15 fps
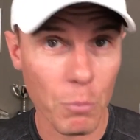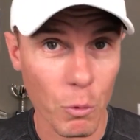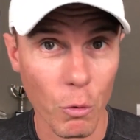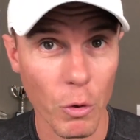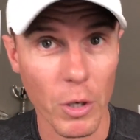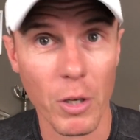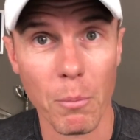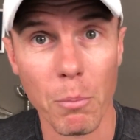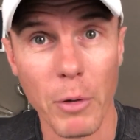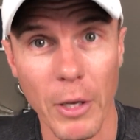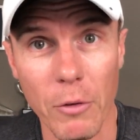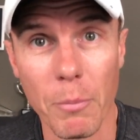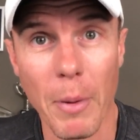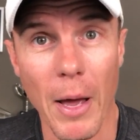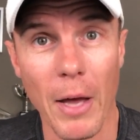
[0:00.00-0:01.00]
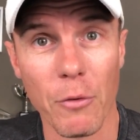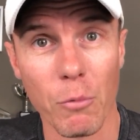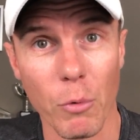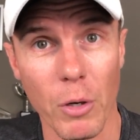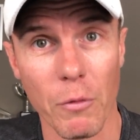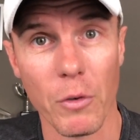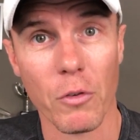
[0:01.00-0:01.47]
sort of complex
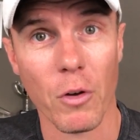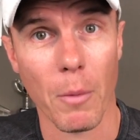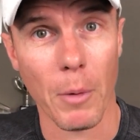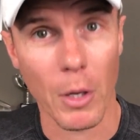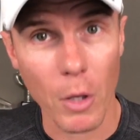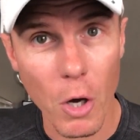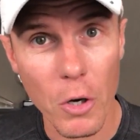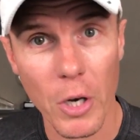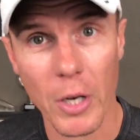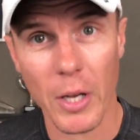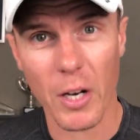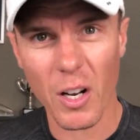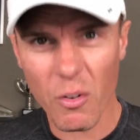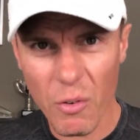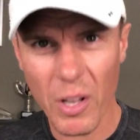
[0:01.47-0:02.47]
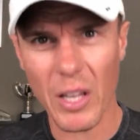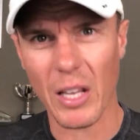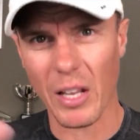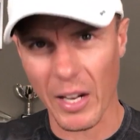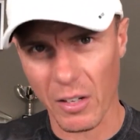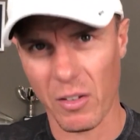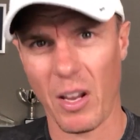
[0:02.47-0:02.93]
password every time I lock it, and I'd really
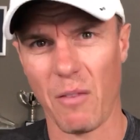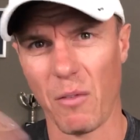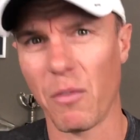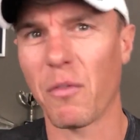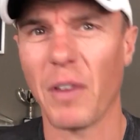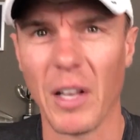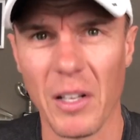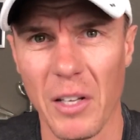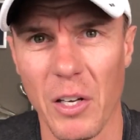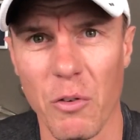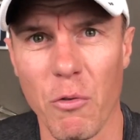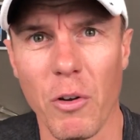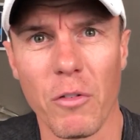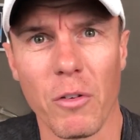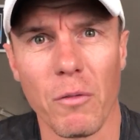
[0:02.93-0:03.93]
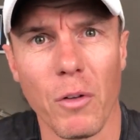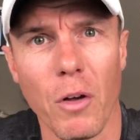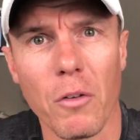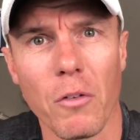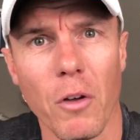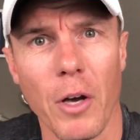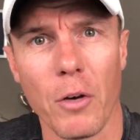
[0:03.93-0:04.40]
like to have a fairly aggressive
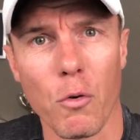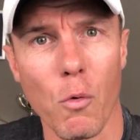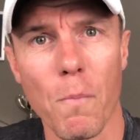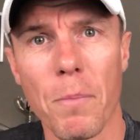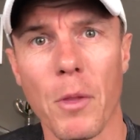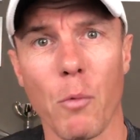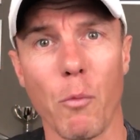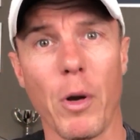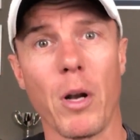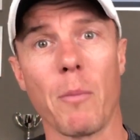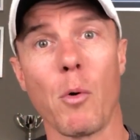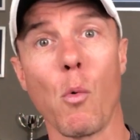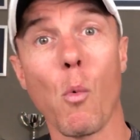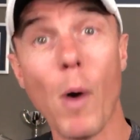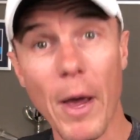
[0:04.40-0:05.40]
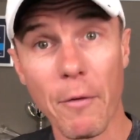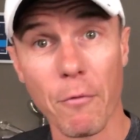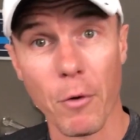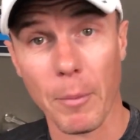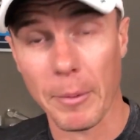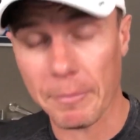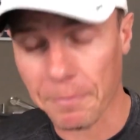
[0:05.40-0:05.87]
lock cycle when I'm away
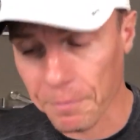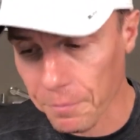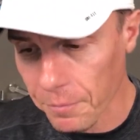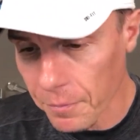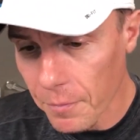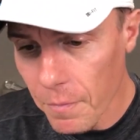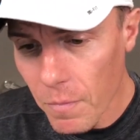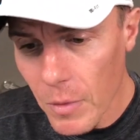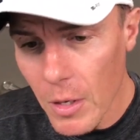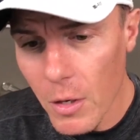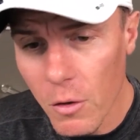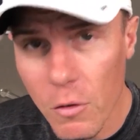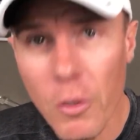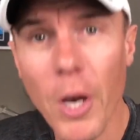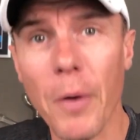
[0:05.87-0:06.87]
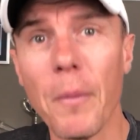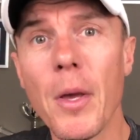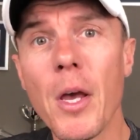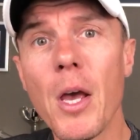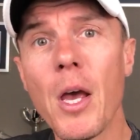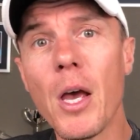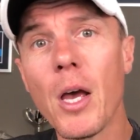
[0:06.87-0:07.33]
from it. So
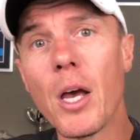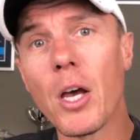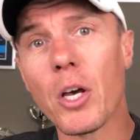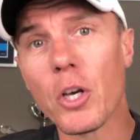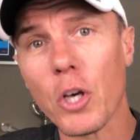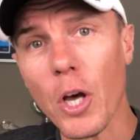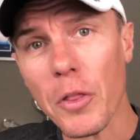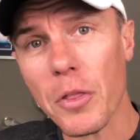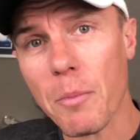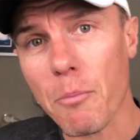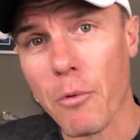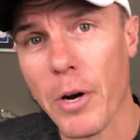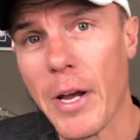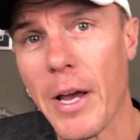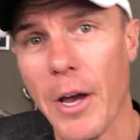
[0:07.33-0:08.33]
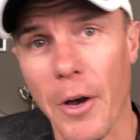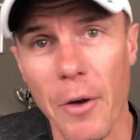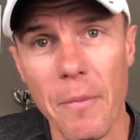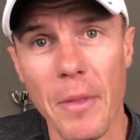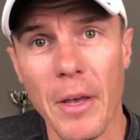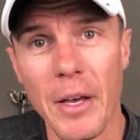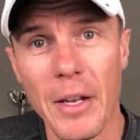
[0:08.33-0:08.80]
got the
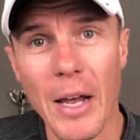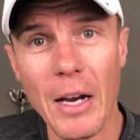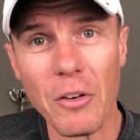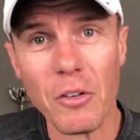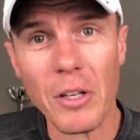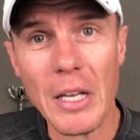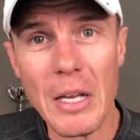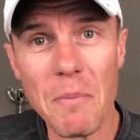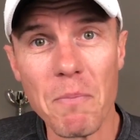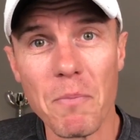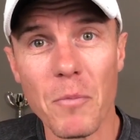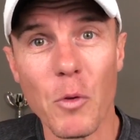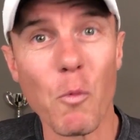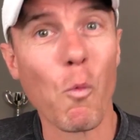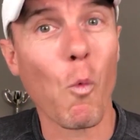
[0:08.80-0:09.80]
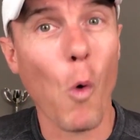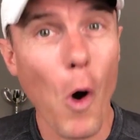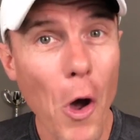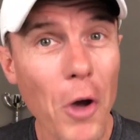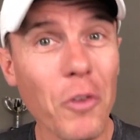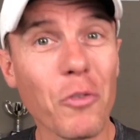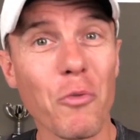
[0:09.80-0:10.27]
Brio. It actually
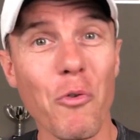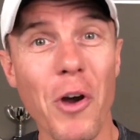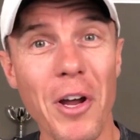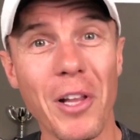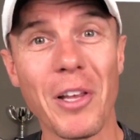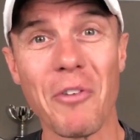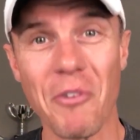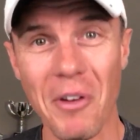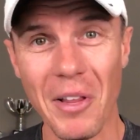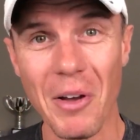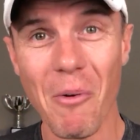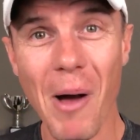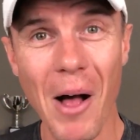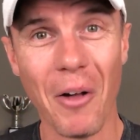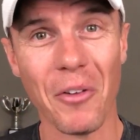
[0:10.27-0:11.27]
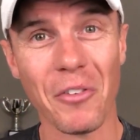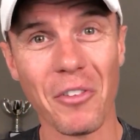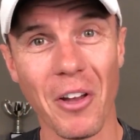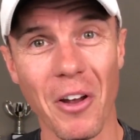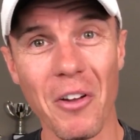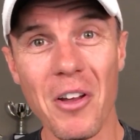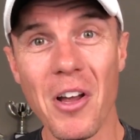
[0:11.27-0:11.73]
works really, really well.
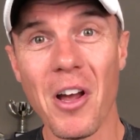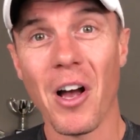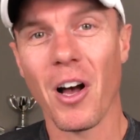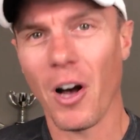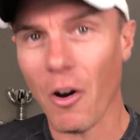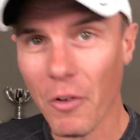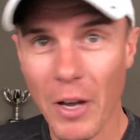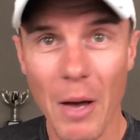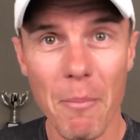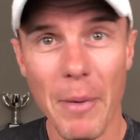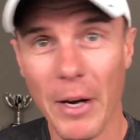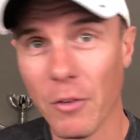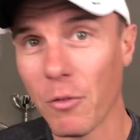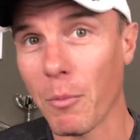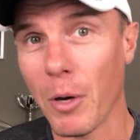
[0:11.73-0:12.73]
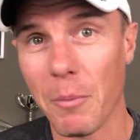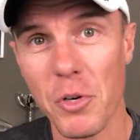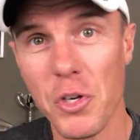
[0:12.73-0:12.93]
So I'll come back to my